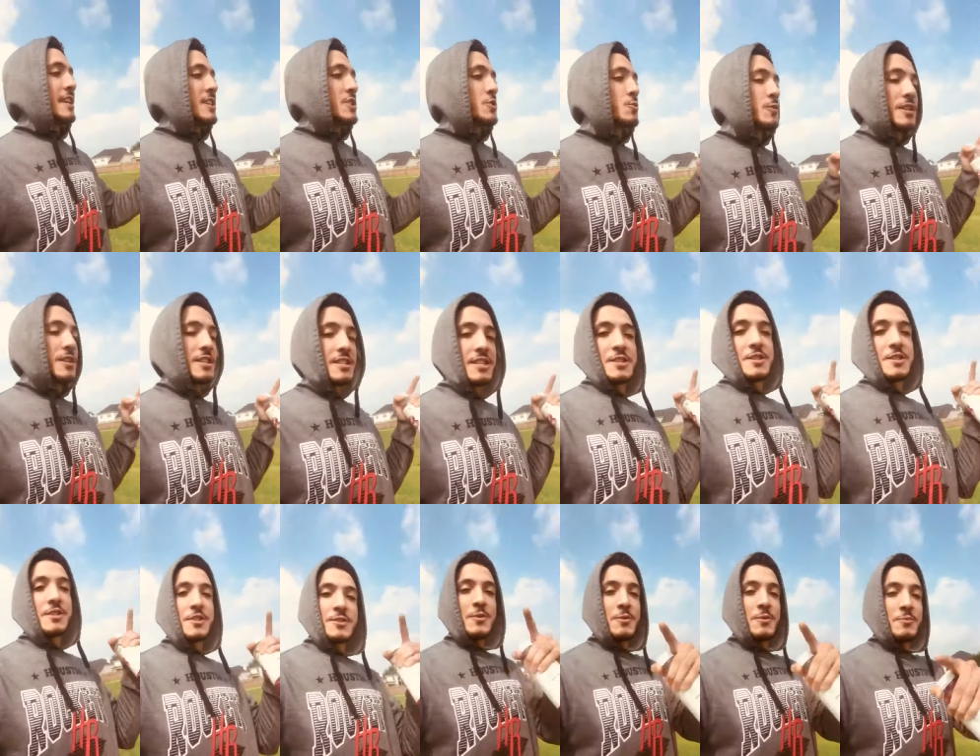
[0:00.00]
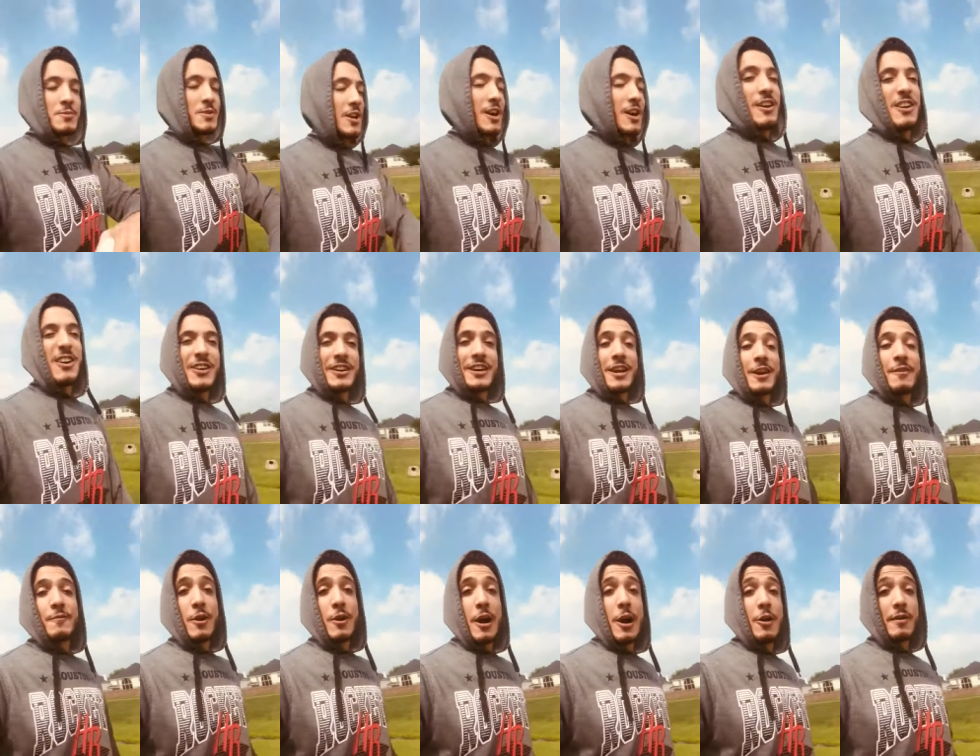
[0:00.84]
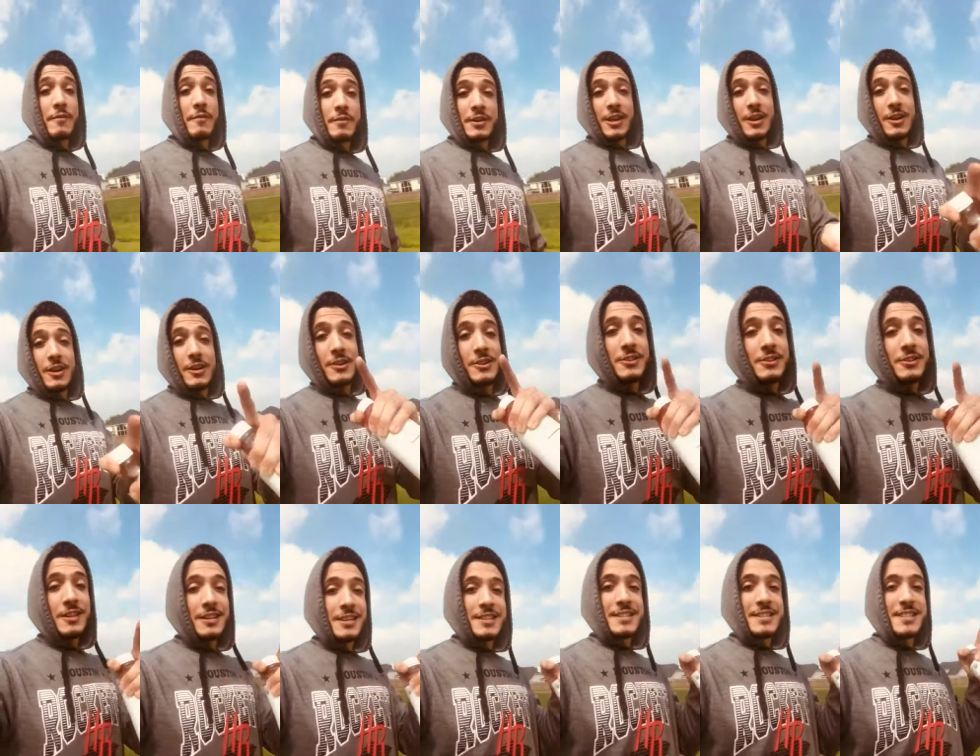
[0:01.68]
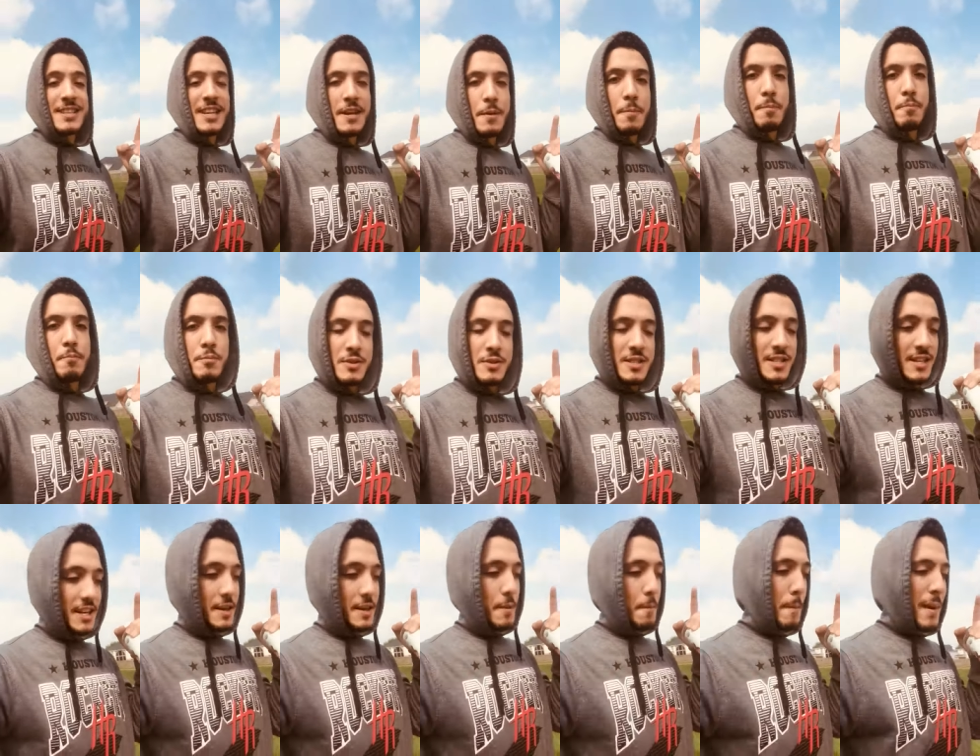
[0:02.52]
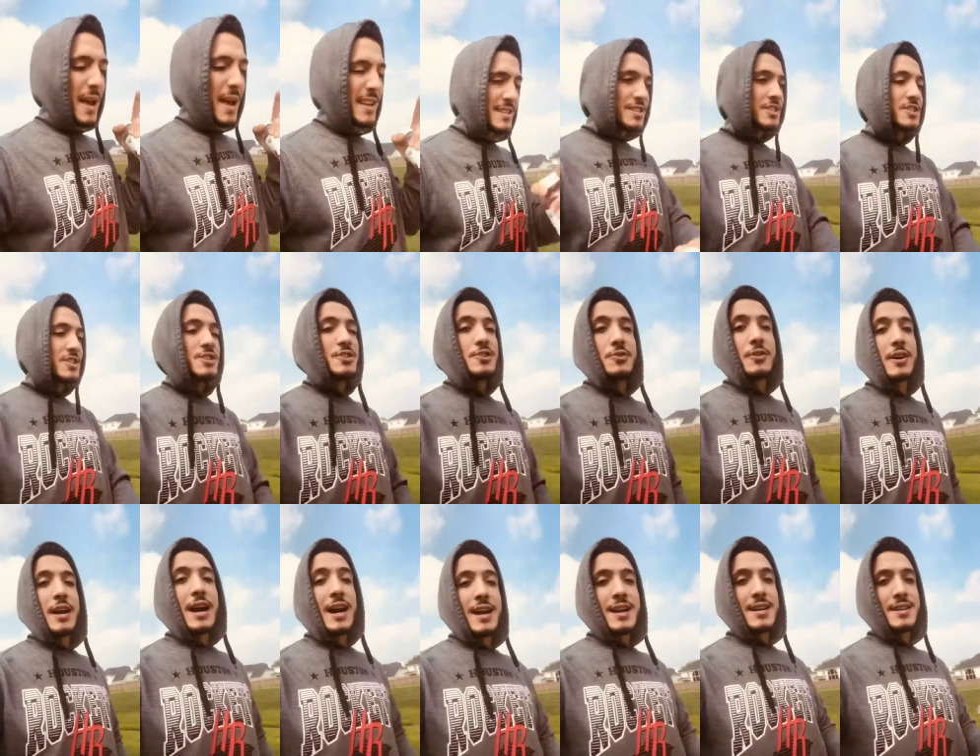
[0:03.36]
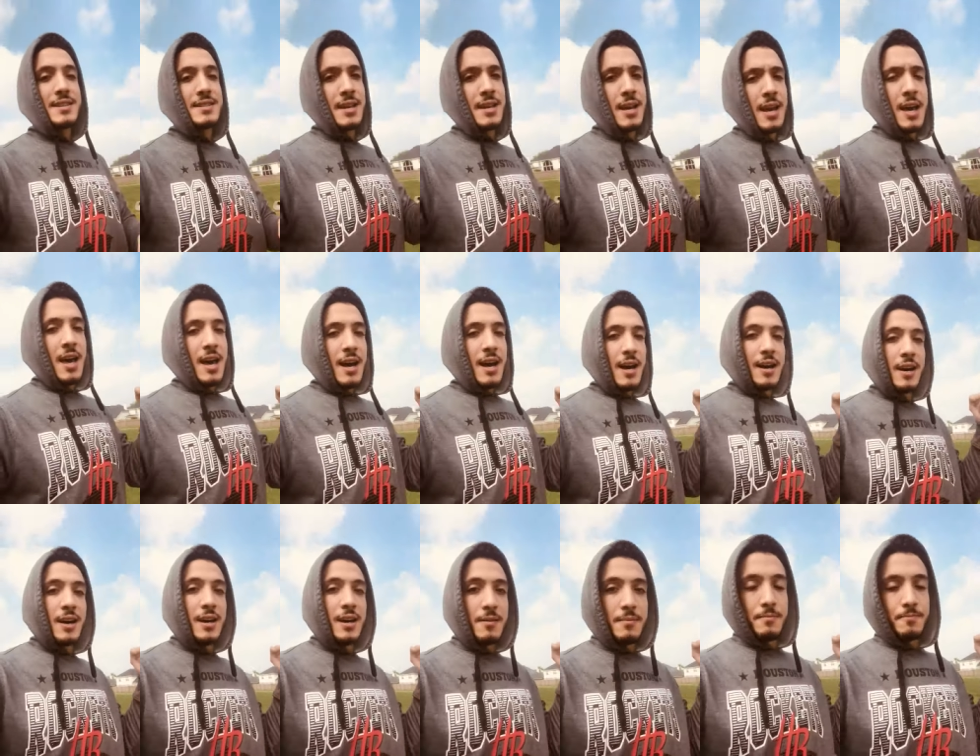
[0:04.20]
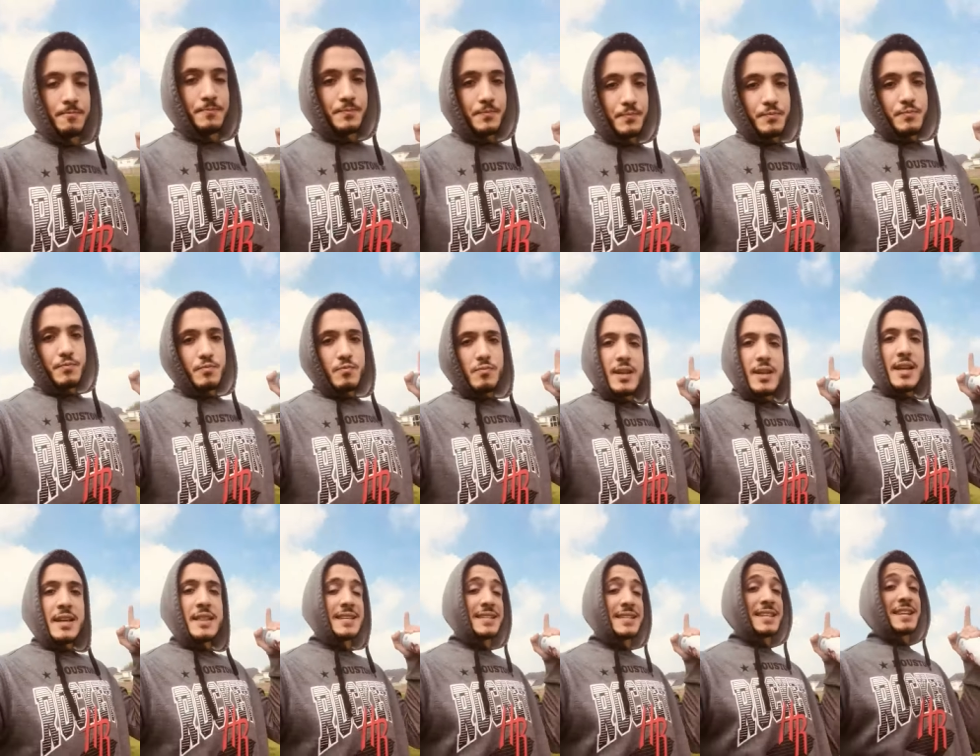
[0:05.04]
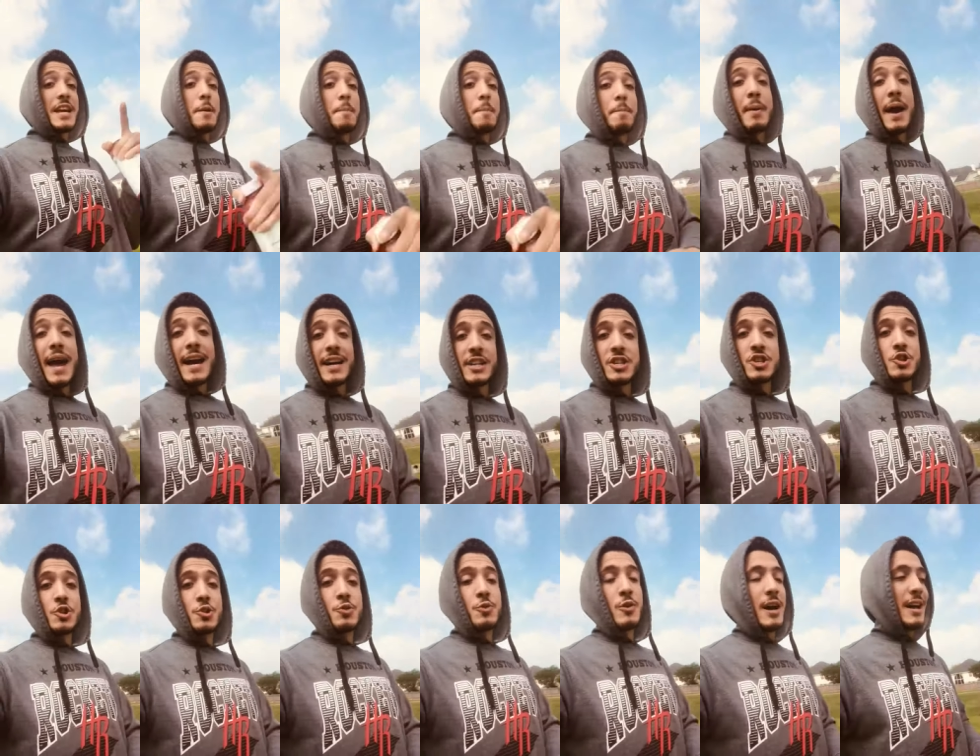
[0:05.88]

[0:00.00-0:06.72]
just wanna just talk on here for however long, send a, send a message to you guys um, that's gonna impact you.